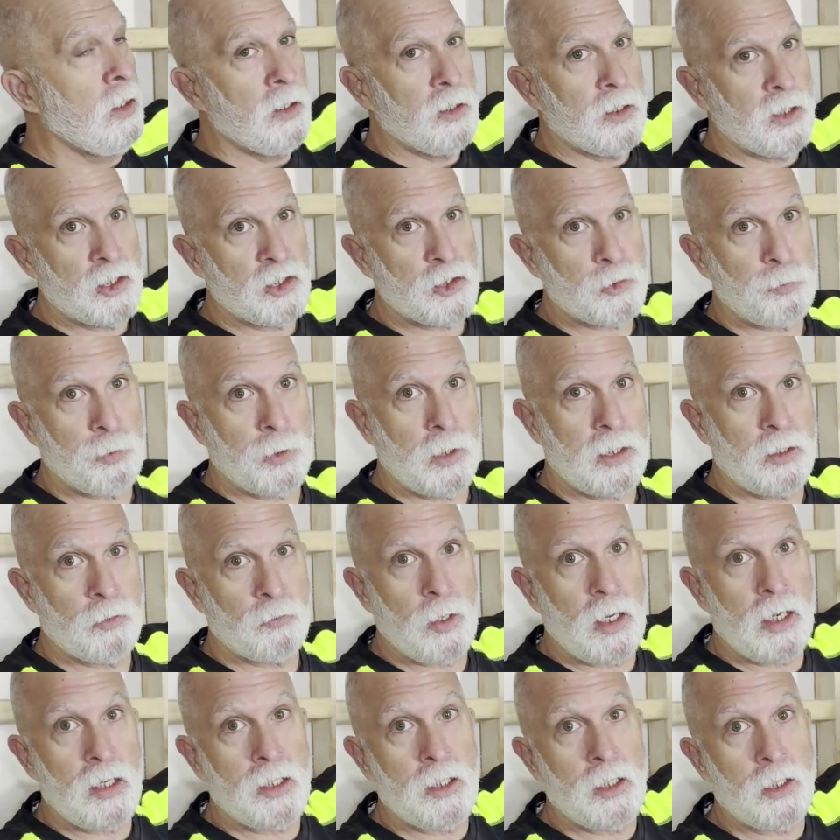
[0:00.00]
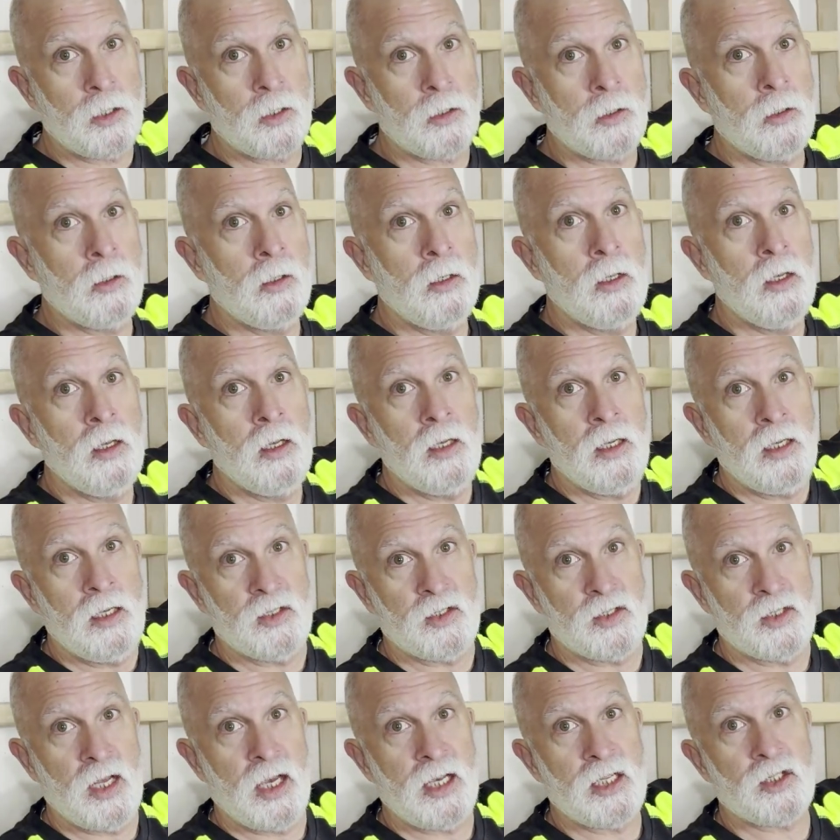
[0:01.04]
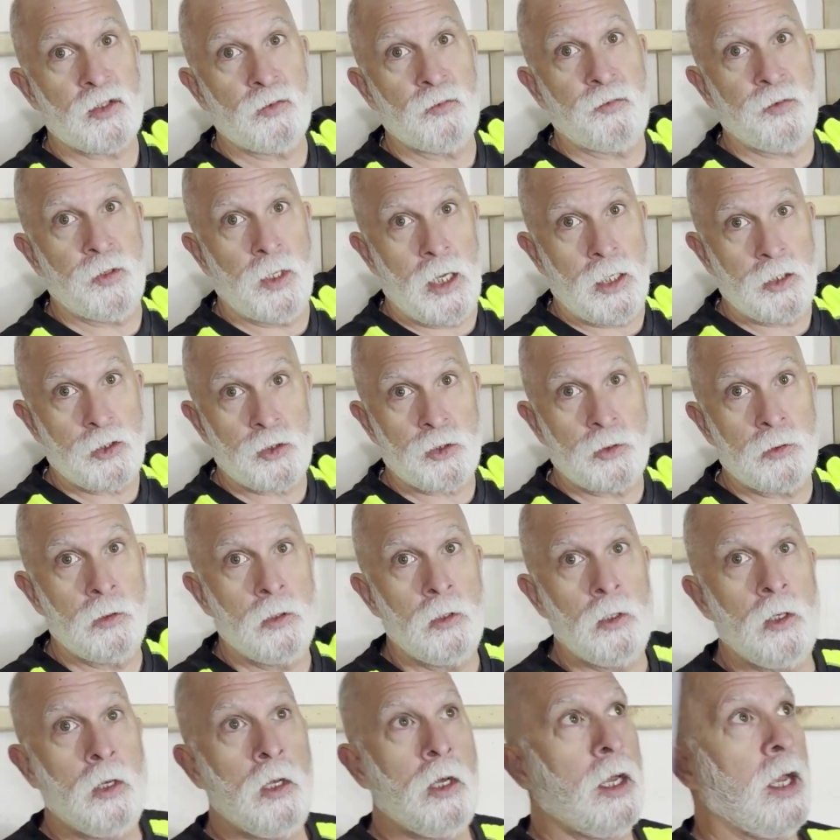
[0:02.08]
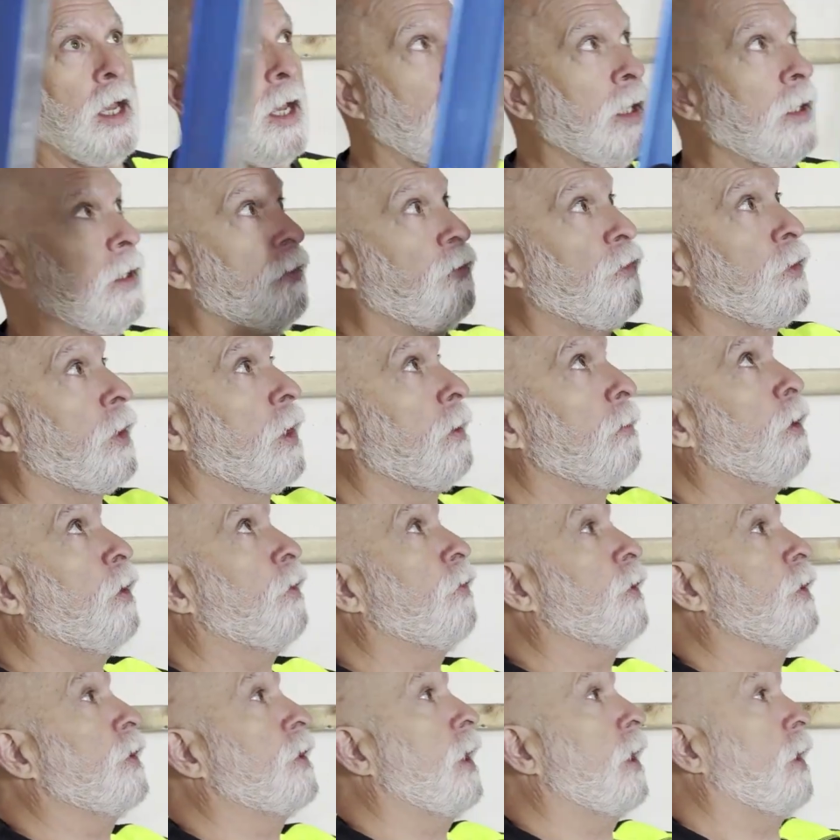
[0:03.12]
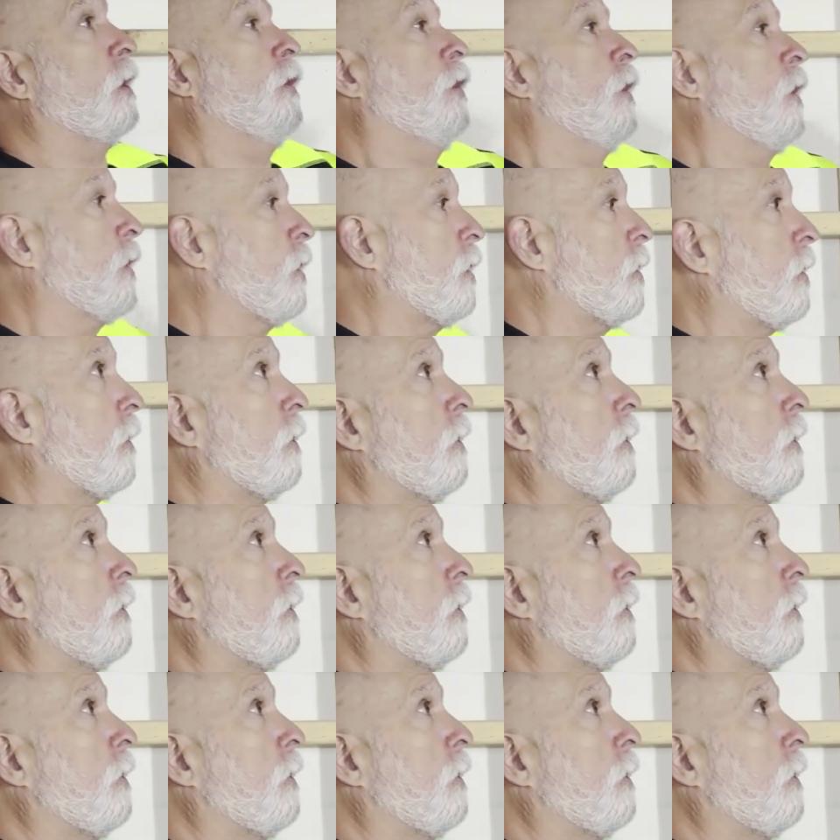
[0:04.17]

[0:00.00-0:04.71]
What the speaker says: This plane right here is nice and flush. And if you come over and take a look,